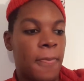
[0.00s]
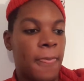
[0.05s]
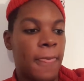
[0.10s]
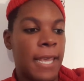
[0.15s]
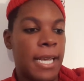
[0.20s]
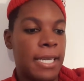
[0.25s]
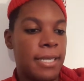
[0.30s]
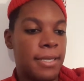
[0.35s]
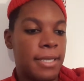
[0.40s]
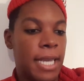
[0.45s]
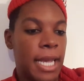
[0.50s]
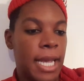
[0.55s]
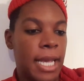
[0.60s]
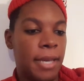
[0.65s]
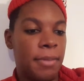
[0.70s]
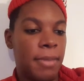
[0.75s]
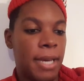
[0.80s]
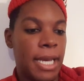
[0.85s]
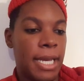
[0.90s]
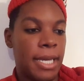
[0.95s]
His
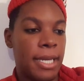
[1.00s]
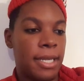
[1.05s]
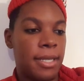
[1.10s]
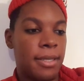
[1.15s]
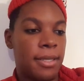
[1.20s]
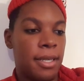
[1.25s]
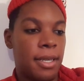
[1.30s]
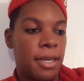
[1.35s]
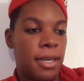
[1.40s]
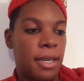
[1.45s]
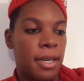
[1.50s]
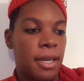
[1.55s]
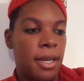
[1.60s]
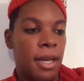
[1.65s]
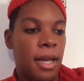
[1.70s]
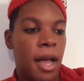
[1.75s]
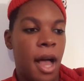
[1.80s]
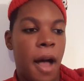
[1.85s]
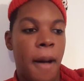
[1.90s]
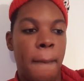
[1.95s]
name is
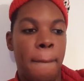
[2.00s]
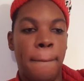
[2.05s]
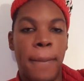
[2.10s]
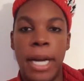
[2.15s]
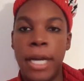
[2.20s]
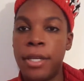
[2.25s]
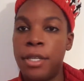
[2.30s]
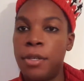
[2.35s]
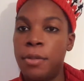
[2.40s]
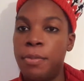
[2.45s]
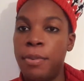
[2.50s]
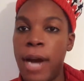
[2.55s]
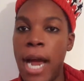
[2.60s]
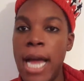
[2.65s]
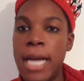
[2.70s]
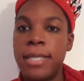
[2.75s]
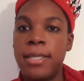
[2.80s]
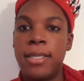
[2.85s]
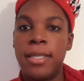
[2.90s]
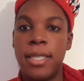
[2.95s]
Michael
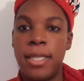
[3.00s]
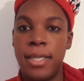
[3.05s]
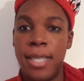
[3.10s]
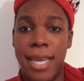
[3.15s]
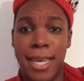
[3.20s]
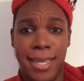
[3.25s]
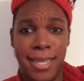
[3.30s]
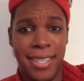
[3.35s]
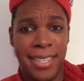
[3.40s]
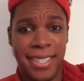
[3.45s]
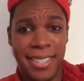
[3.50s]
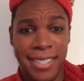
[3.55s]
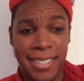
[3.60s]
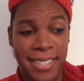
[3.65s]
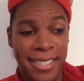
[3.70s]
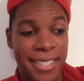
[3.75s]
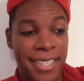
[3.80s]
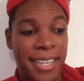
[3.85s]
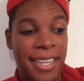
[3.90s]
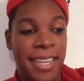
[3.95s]
Braxton.
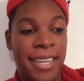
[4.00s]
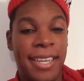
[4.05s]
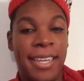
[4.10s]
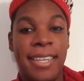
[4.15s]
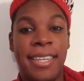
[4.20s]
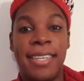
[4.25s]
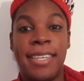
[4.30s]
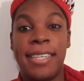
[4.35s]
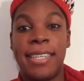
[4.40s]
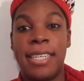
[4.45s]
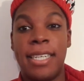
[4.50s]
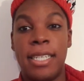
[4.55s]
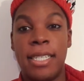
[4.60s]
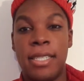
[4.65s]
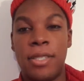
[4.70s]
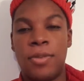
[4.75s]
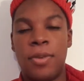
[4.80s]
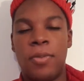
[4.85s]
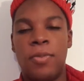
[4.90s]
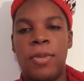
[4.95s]

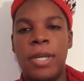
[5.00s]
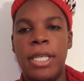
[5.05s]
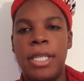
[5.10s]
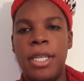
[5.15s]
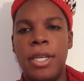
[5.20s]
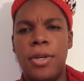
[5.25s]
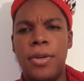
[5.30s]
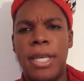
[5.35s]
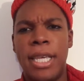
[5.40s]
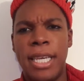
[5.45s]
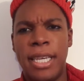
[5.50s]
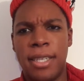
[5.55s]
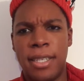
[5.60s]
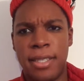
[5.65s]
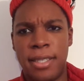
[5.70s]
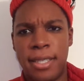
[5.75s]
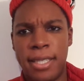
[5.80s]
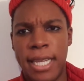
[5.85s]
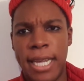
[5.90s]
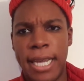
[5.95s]
Because we knew he
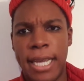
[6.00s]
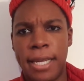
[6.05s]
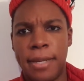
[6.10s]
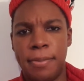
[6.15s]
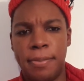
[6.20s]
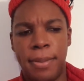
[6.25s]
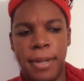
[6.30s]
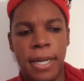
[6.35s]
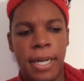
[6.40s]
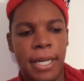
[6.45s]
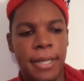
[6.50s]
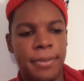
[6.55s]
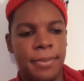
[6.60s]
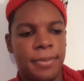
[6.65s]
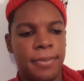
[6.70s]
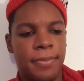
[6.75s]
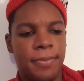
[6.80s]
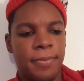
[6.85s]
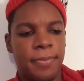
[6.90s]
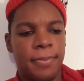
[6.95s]
could sing, but
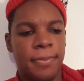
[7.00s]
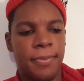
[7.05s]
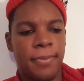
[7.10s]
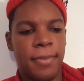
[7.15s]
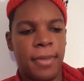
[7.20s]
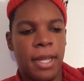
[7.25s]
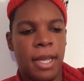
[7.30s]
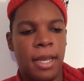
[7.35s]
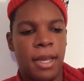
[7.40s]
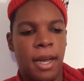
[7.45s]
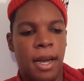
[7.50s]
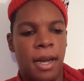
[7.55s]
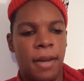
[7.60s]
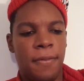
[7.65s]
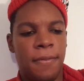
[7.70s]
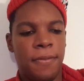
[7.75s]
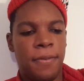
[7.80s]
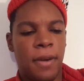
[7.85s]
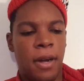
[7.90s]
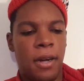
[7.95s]

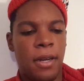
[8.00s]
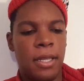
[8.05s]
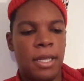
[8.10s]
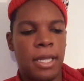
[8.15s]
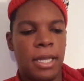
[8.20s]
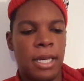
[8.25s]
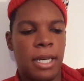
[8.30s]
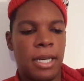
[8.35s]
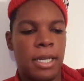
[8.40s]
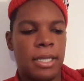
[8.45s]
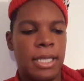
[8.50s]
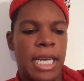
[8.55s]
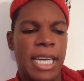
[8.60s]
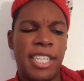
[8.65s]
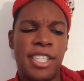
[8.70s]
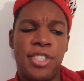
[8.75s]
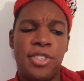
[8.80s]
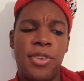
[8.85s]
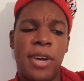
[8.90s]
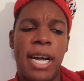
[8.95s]
on the
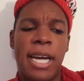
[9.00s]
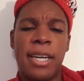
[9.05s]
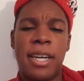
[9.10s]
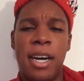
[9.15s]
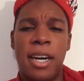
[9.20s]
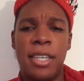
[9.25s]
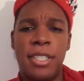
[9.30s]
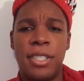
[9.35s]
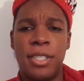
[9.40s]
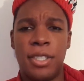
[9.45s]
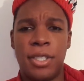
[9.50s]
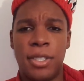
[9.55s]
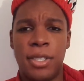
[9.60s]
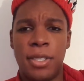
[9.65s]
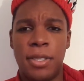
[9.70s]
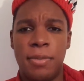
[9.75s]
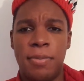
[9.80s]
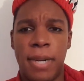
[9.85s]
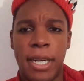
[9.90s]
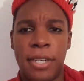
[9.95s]
next track,
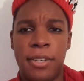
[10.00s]
Under My